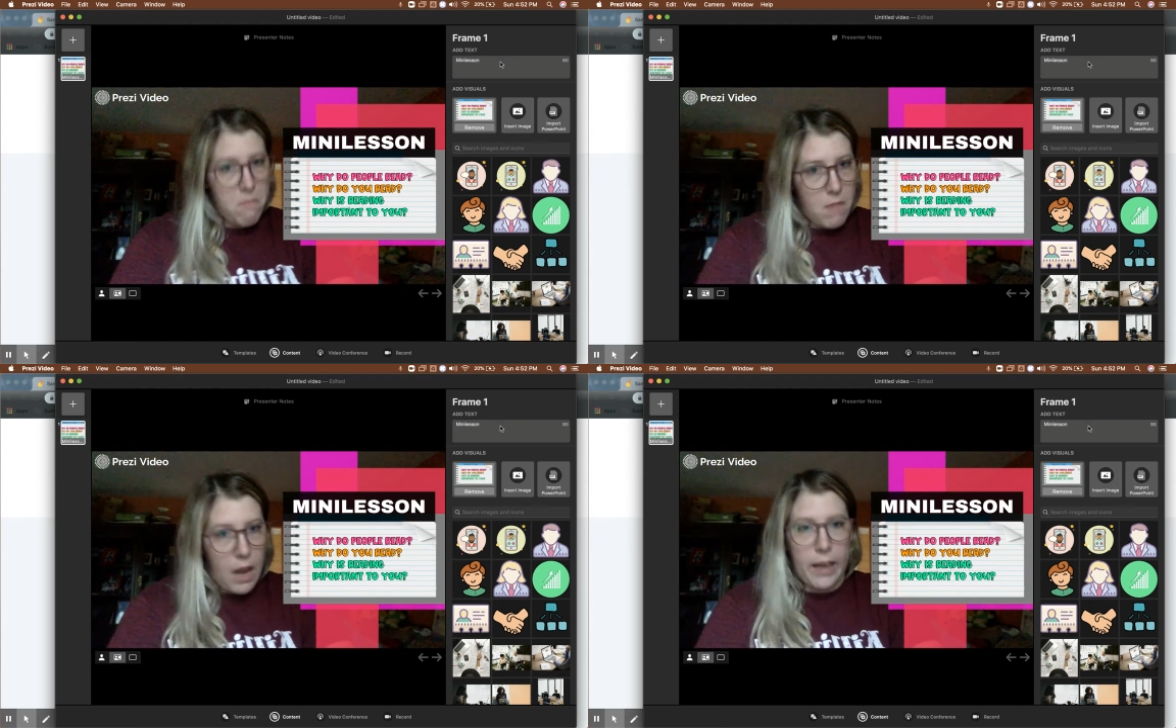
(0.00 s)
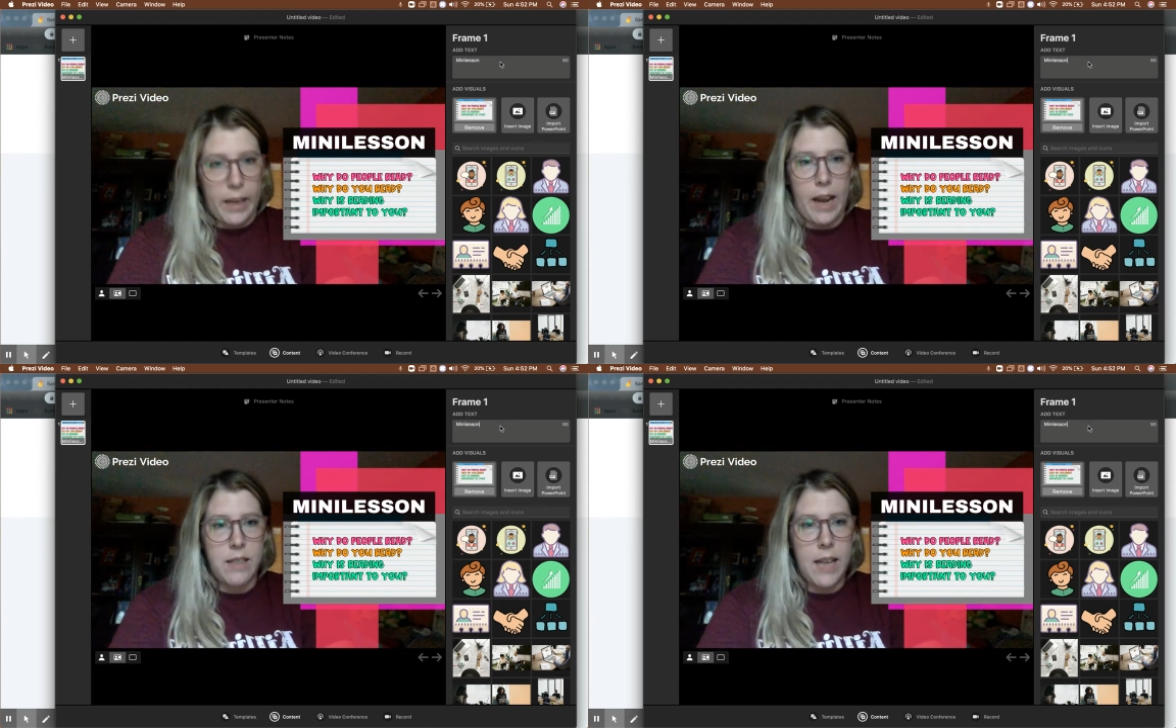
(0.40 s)
I
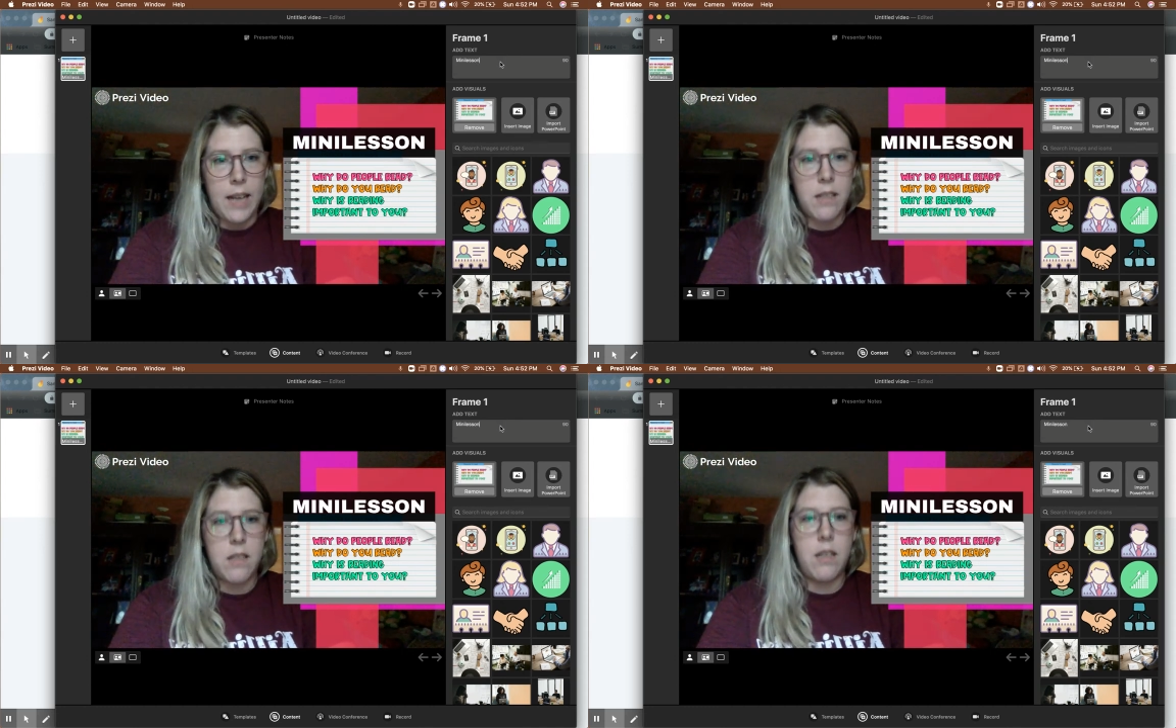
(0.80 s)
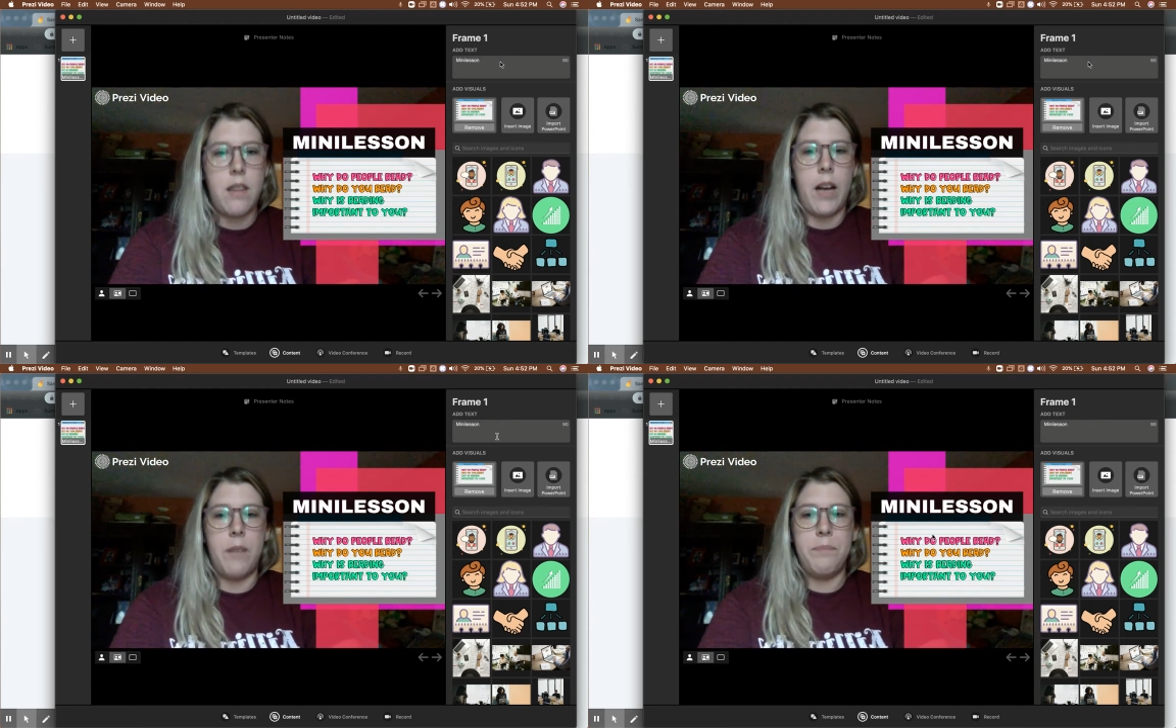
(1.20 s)
can add text in
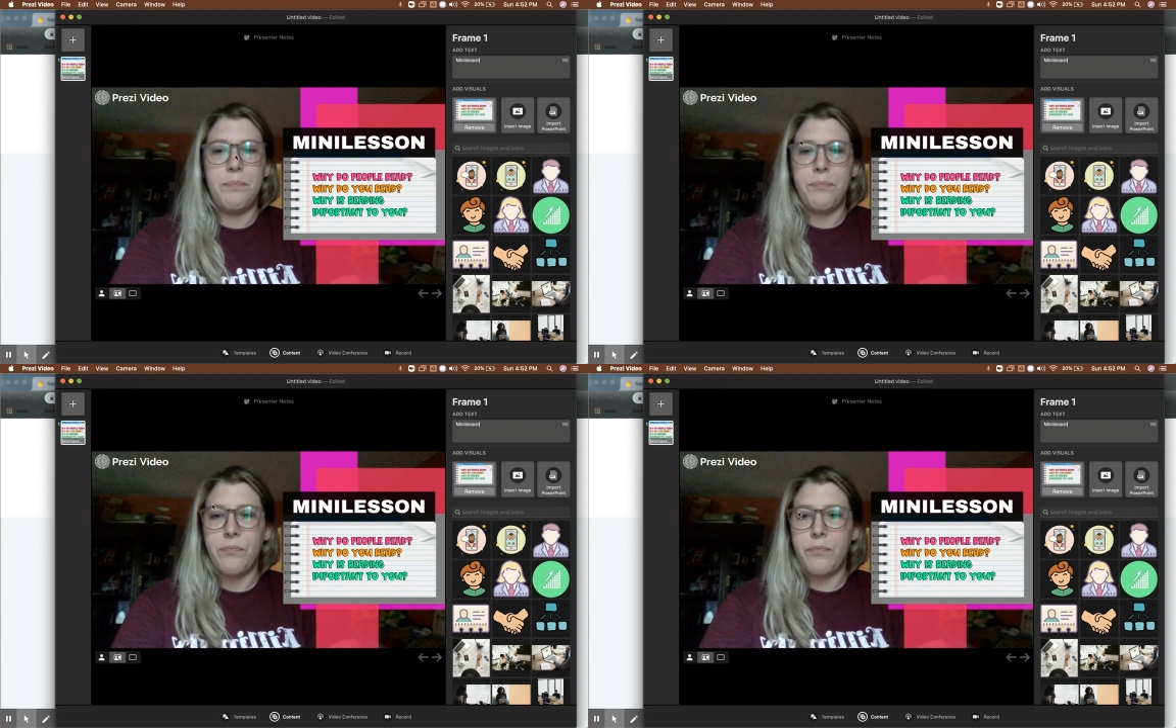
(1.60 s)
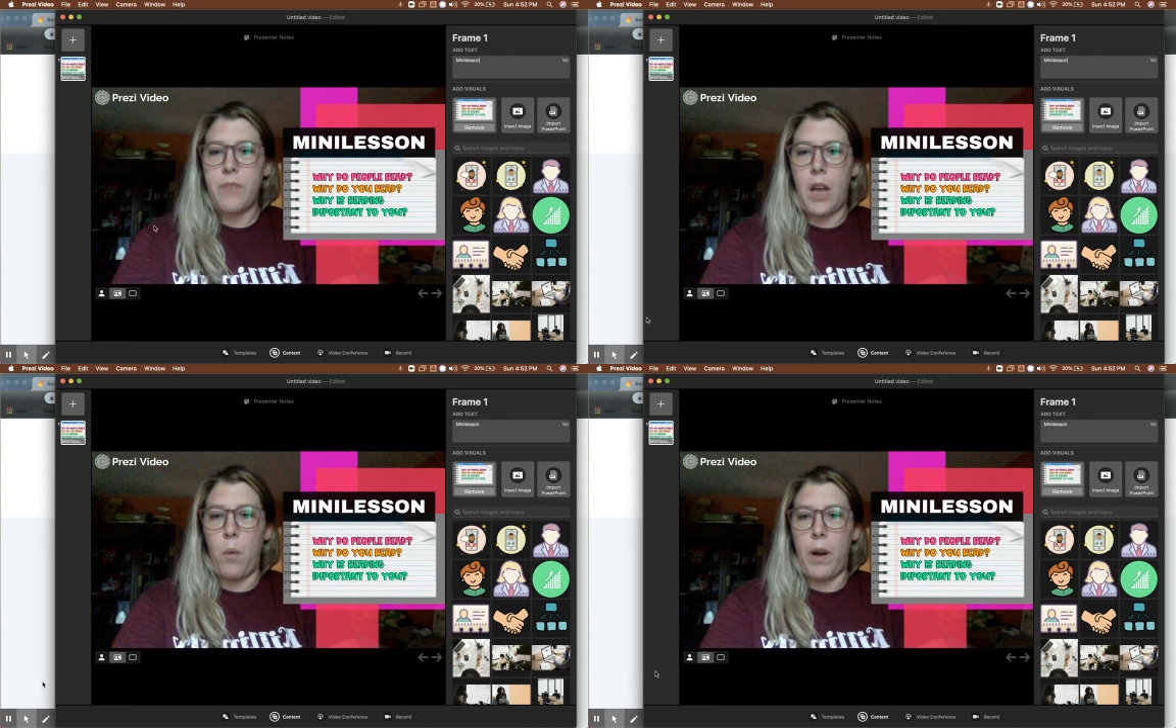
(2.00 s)
there
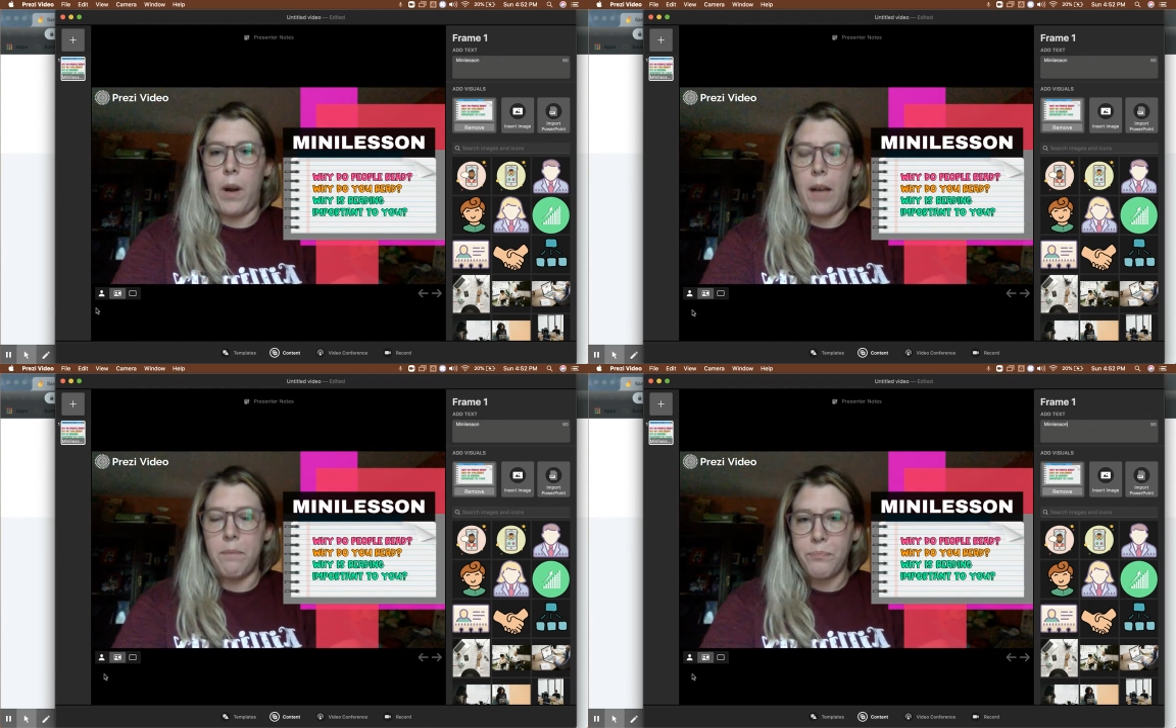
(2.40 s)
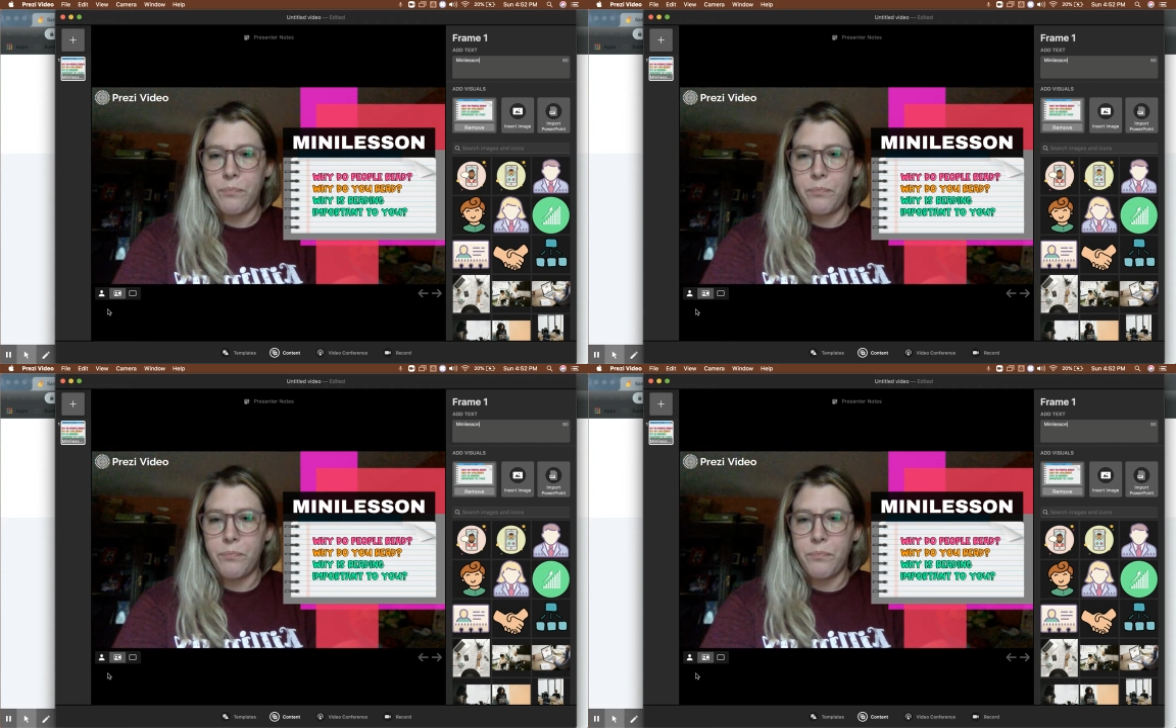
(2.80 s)
and whatnot.